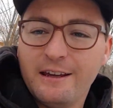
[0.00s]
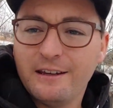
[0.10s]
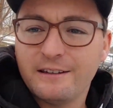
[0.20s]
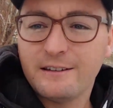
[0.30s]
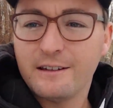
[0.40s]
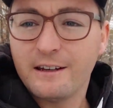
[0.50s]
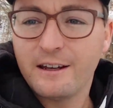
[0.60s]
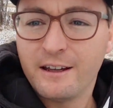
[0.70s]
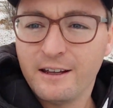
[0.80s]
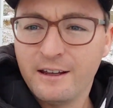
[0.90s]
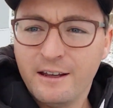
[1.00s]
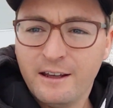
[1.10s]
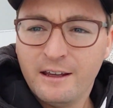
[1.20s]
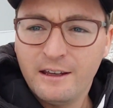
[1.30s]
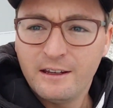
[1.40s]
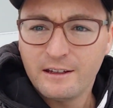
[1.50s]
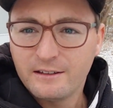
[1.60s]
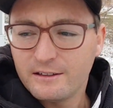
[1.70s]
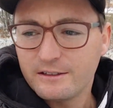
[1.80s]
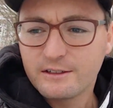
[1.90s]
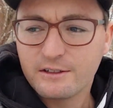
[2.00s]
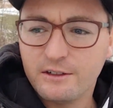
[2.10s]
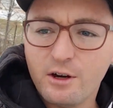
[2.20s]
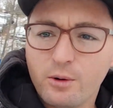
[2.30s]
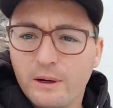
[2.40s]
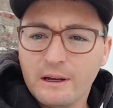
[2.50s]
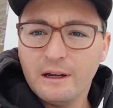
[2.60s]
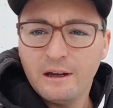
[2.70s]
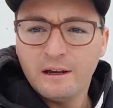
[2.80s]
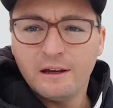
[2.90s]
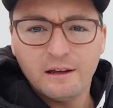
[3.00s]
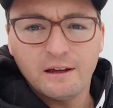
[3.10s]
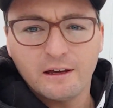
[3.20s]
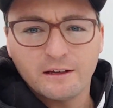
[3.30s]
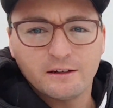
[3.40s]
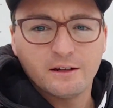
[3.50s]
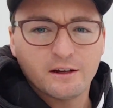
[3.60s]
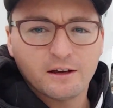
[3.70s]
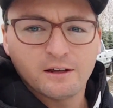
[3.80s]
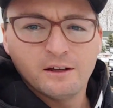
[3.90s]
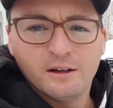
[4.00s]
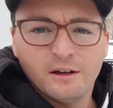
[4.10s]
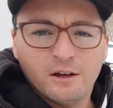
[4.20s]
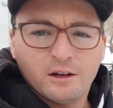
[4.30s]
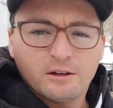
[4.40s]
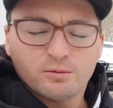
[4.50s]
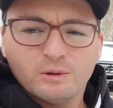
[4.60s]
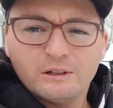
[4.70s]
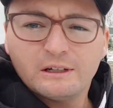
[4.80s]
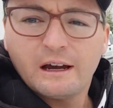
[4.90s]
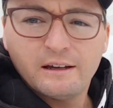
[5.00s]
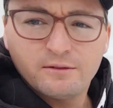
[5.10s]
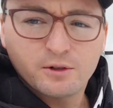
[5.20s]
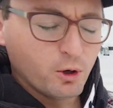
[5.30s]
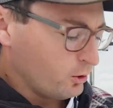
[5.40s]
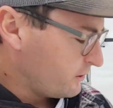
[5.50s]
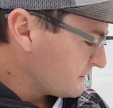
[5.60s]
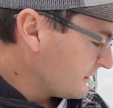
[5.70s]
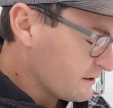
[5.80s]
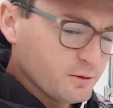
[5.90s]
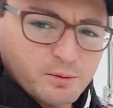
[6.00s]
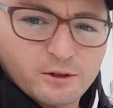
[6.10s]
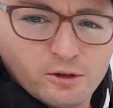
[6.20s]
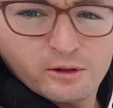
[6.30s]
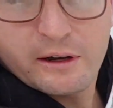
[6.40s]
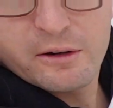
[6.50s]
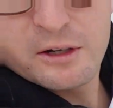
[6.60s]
it is snowy and really kind of cold. It's not super cold out